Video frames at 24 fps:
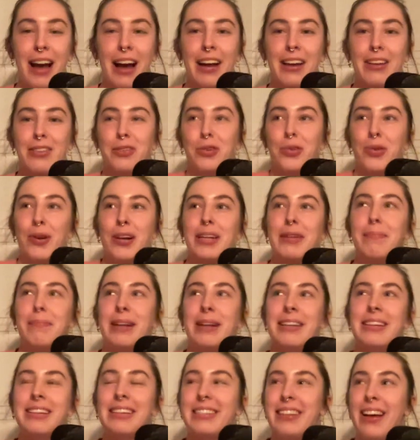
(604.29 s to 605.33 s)
has already
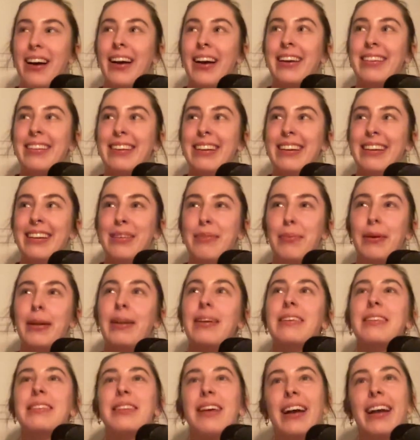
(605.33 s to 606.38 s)
been decided, but
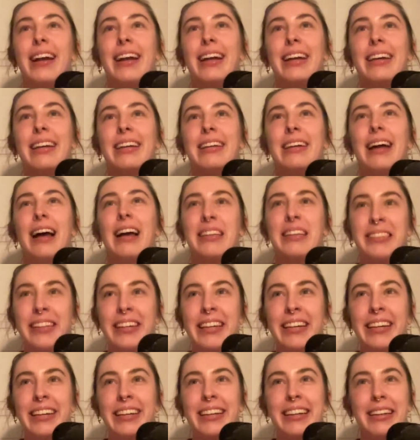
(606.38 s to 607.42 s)
it's like, has
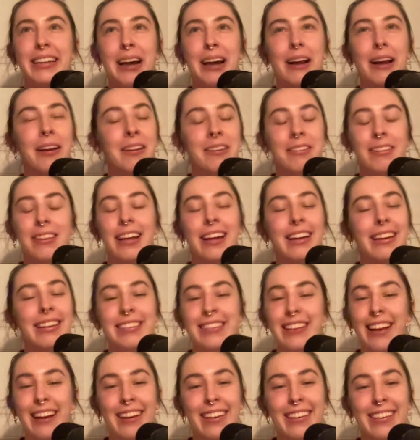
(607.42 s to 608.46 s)
it? I don't think
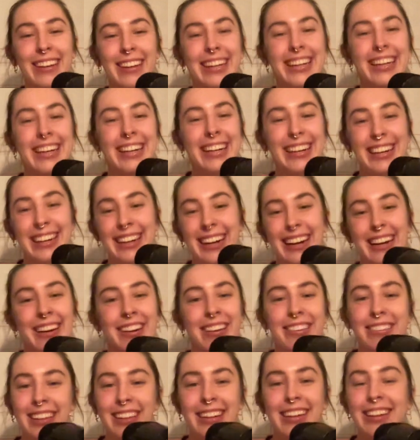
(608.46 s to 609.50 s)
so. I
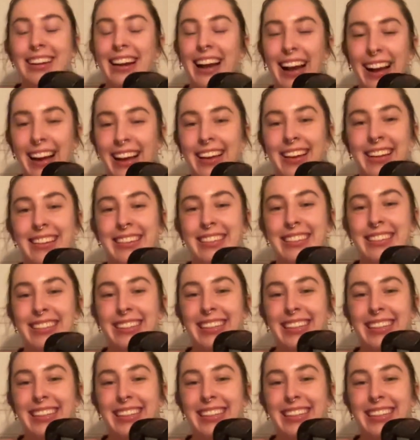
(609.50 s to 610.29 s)
don't think it has.